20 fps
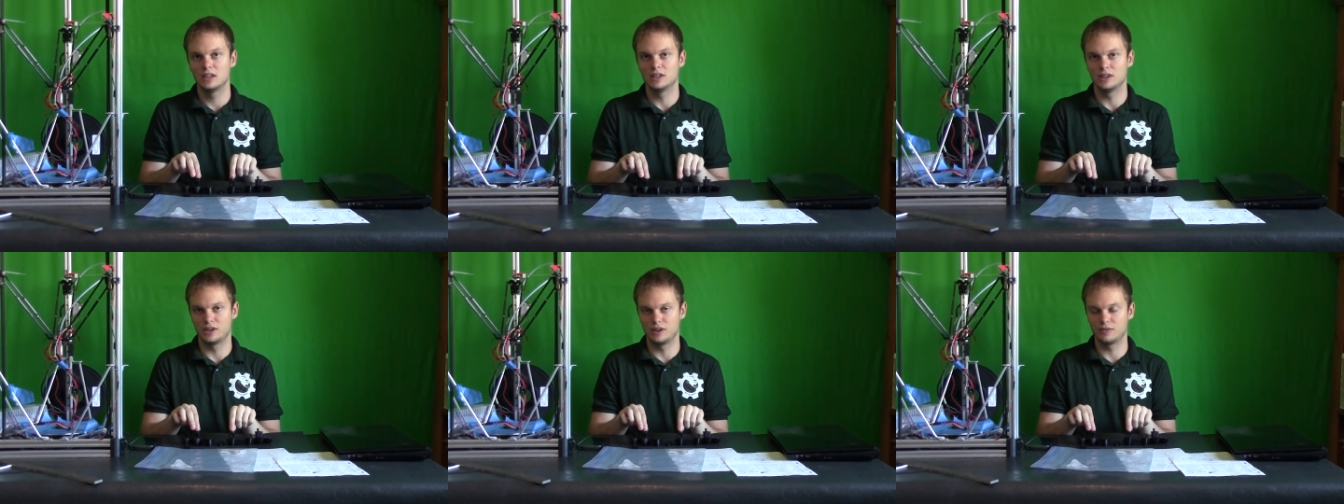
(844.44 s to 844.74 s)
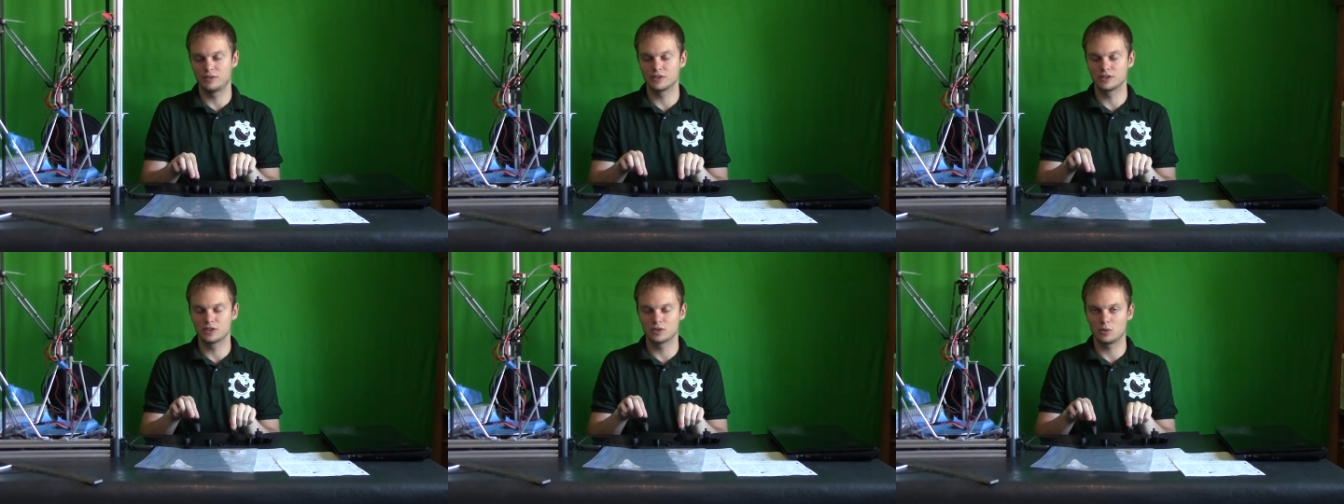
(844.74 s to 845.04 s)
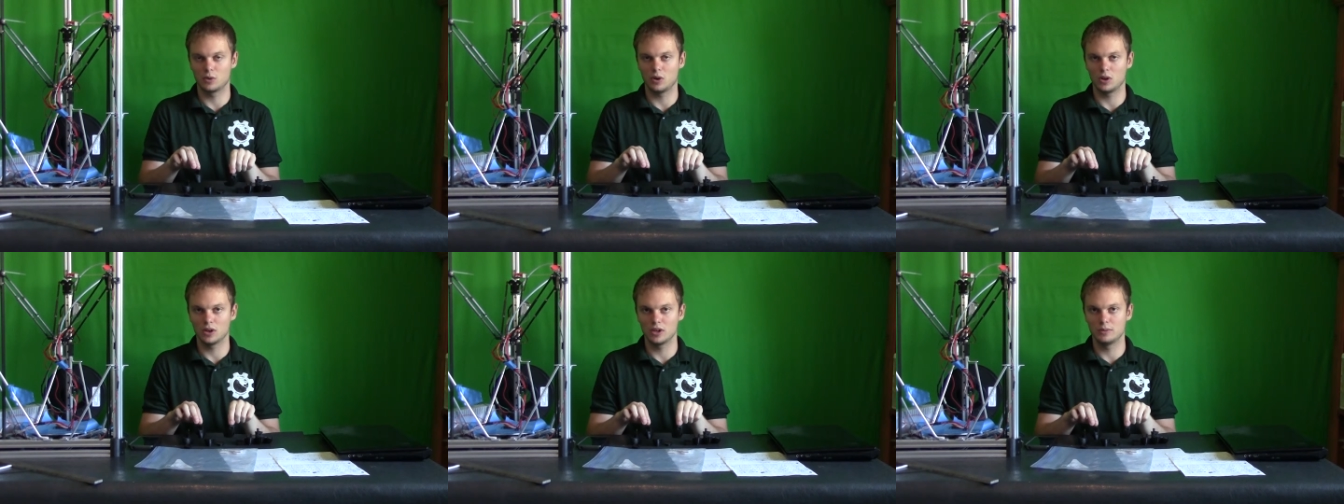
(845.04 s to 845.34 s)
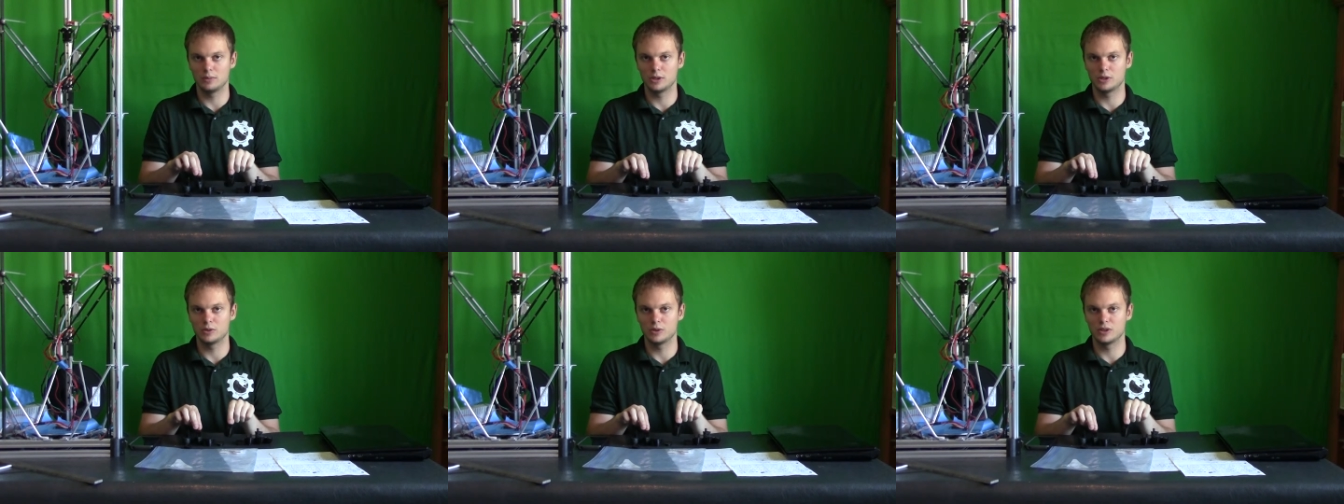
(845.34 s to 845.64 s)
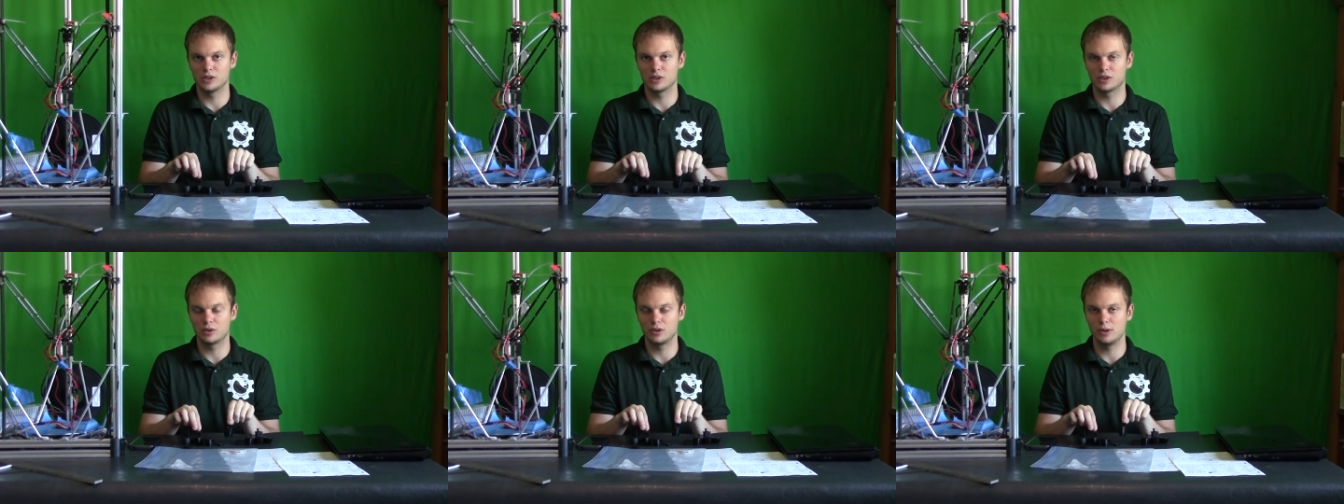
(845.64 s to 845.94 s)
the difference in quality
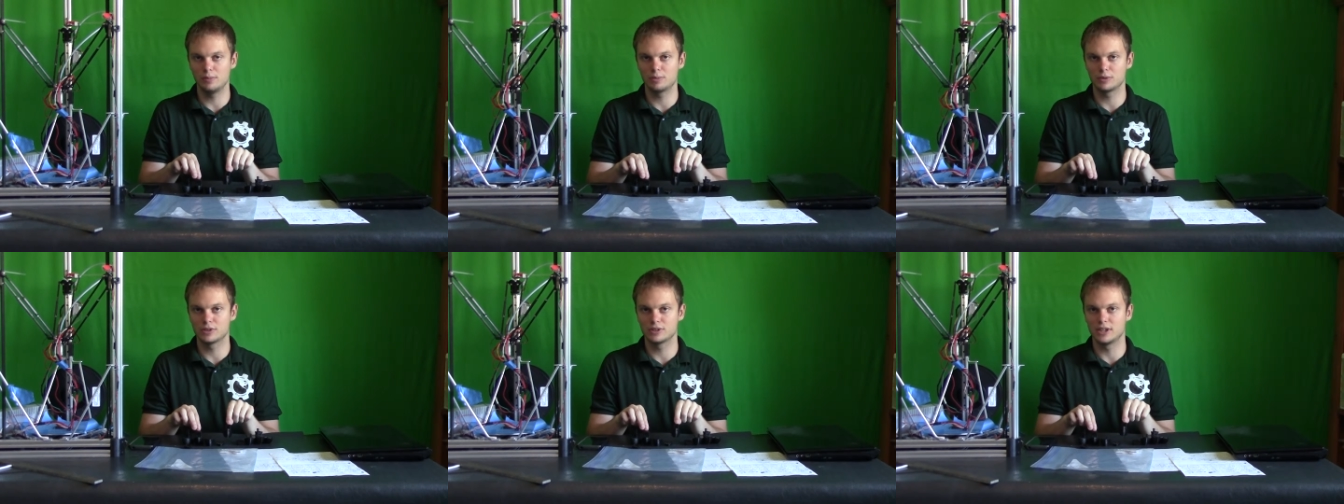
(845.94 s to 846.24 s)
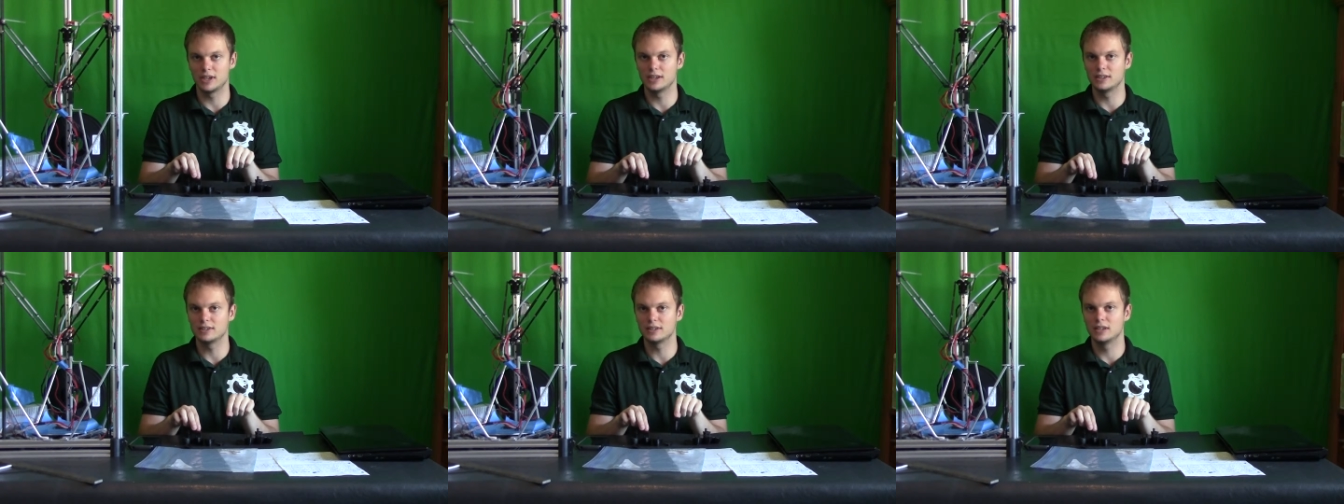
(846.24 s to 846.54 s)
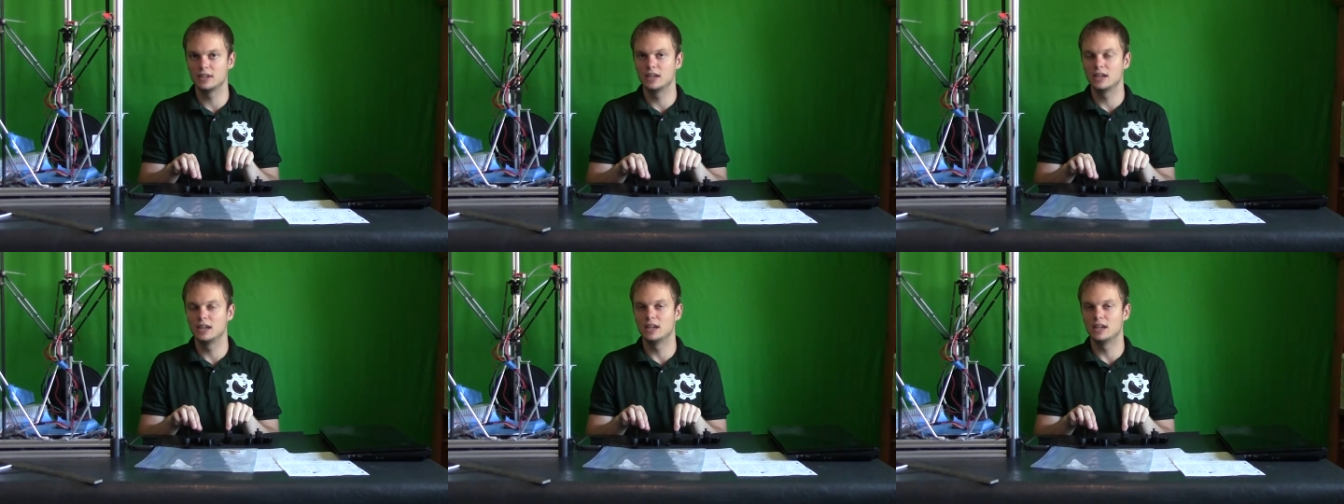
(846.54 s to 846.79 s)
between the three percent